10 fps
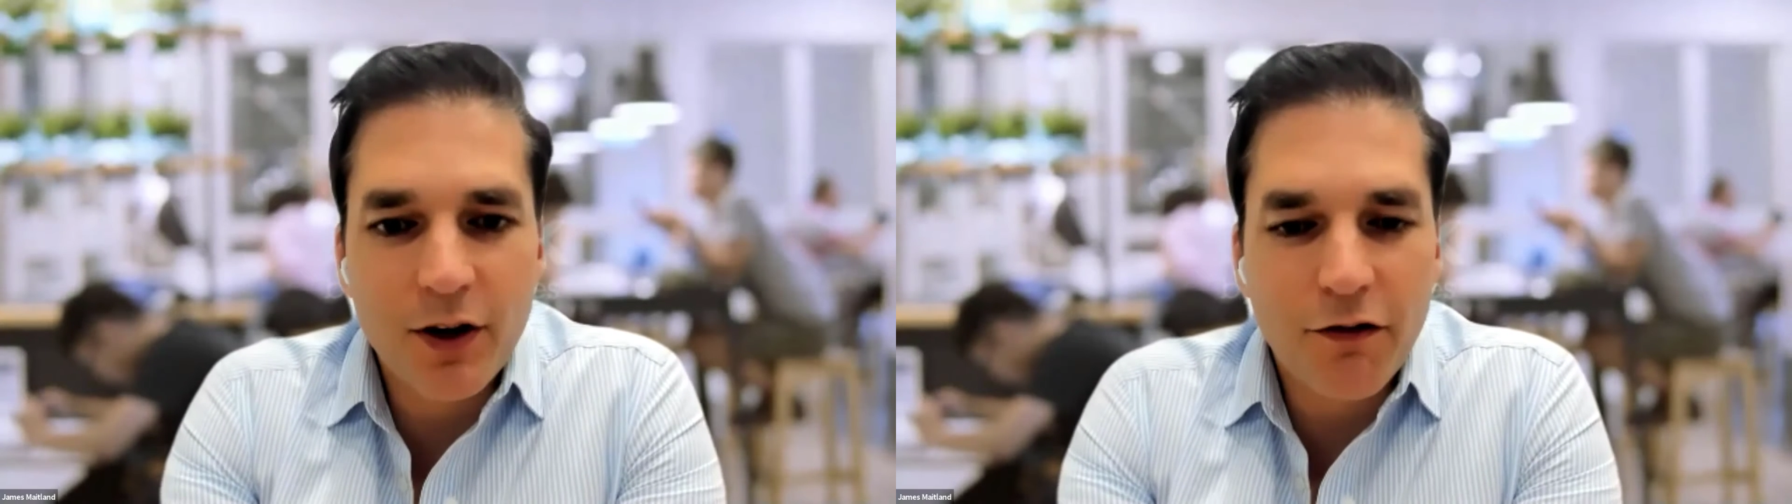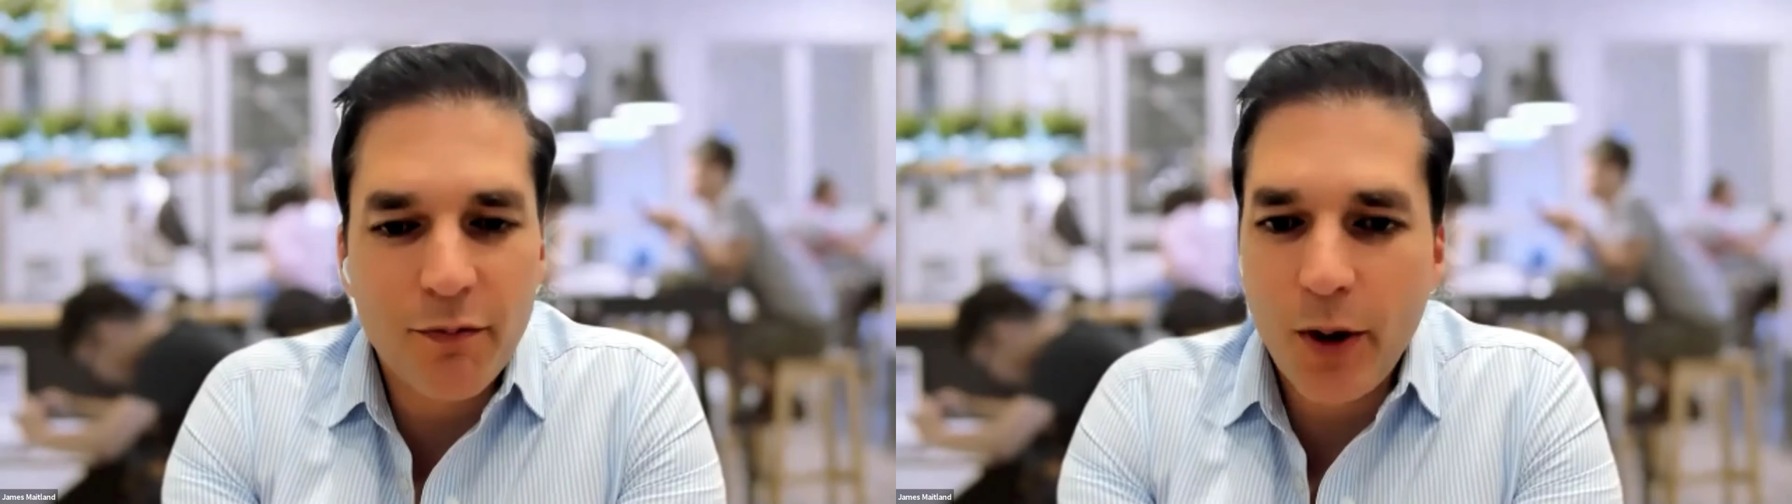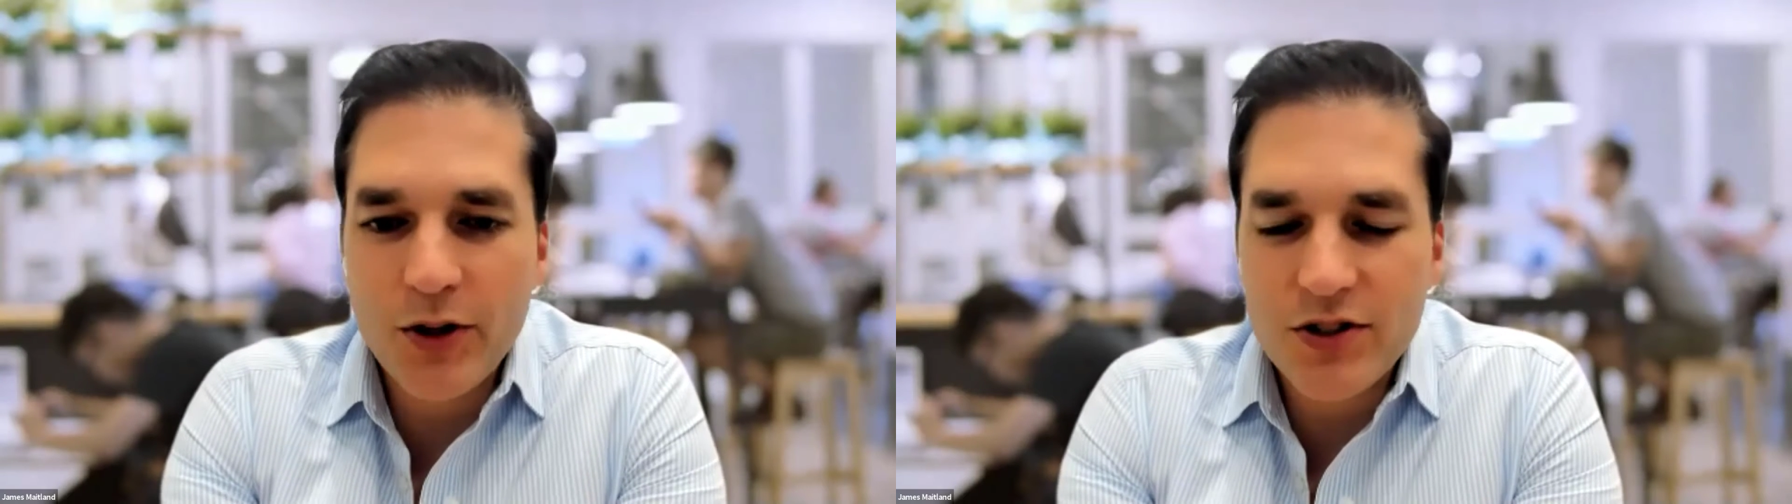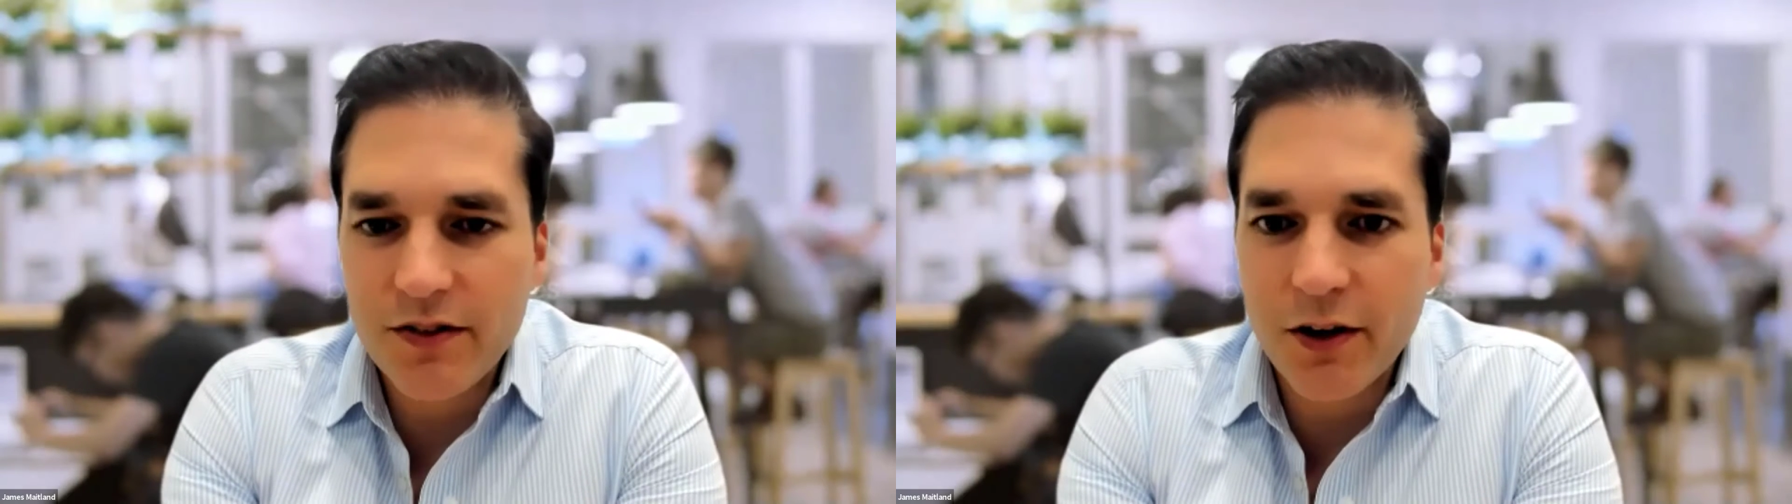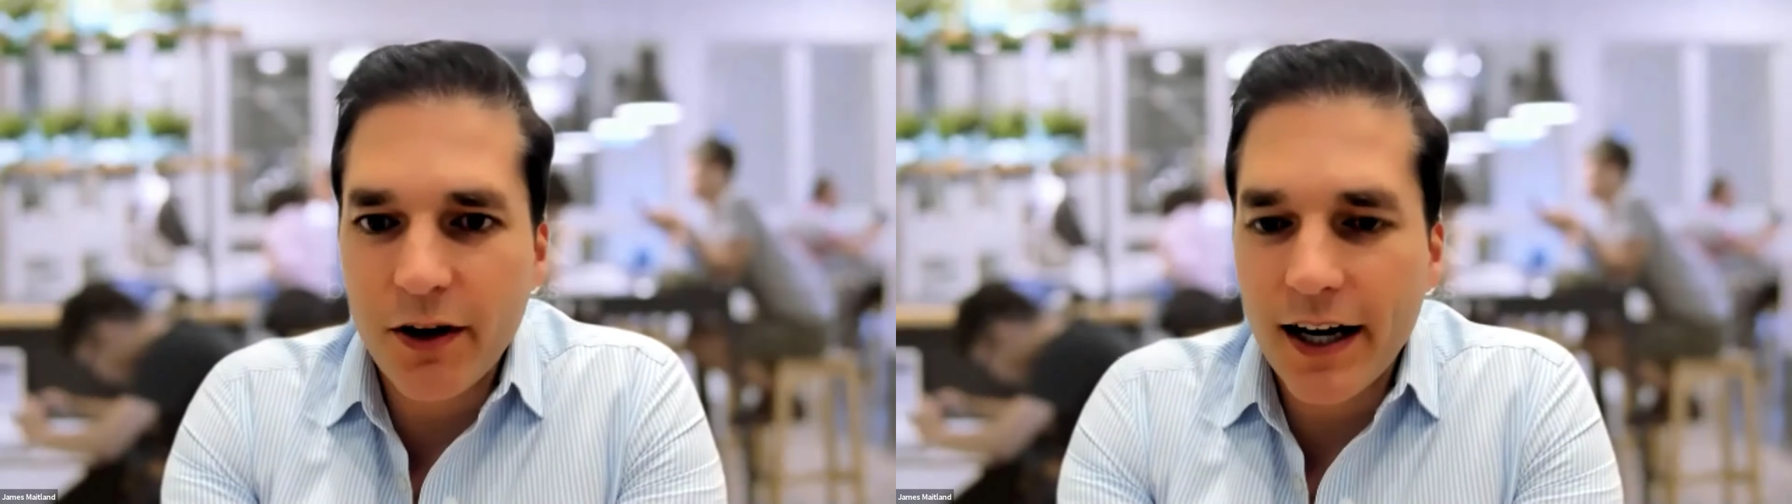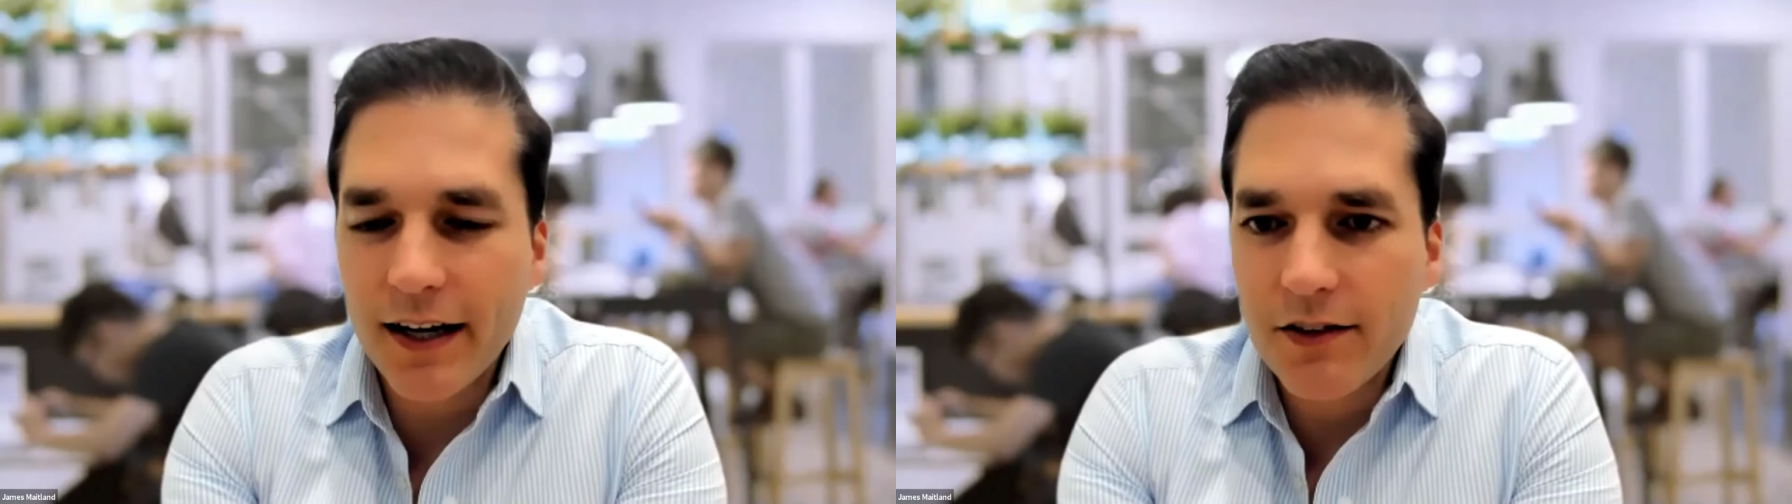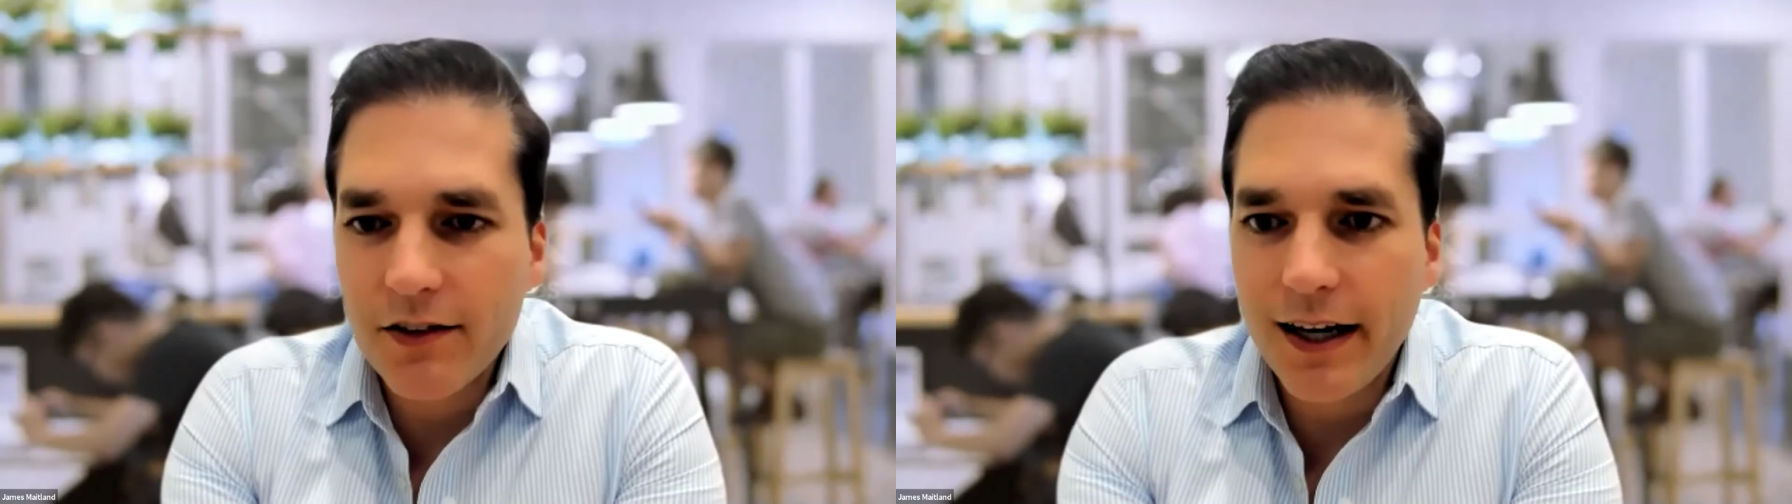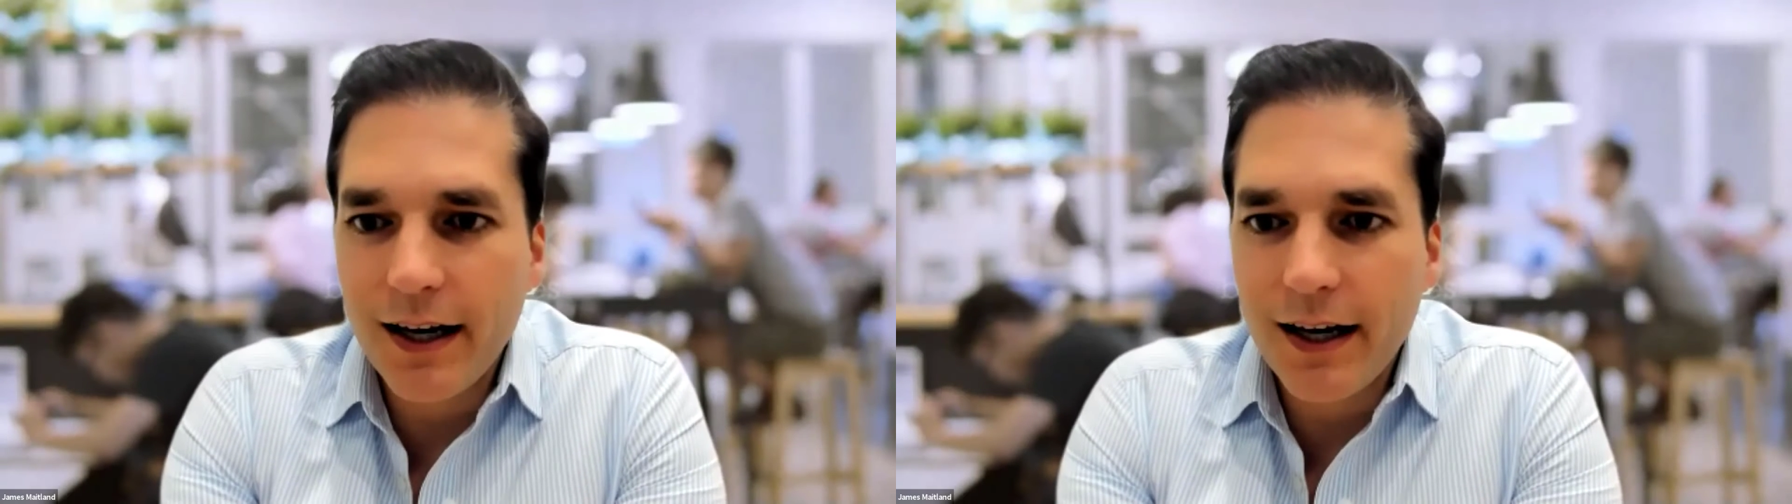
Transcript: off most of the ground.